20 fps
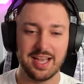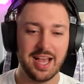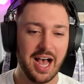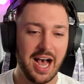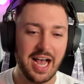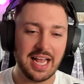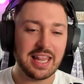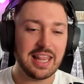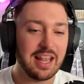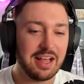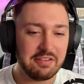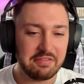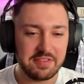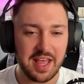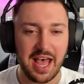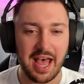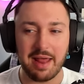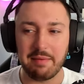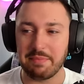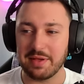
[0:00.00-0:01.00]
I love
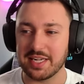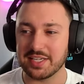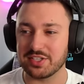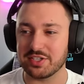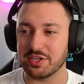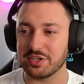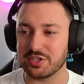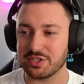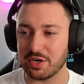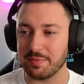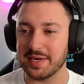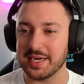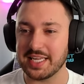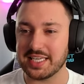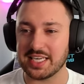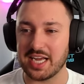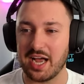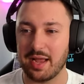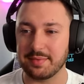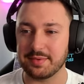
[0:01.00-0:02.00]
that, because there's so many
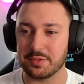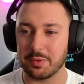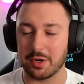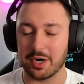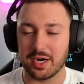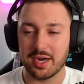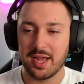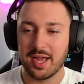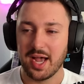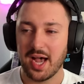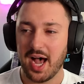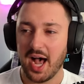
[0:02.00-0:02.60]
times where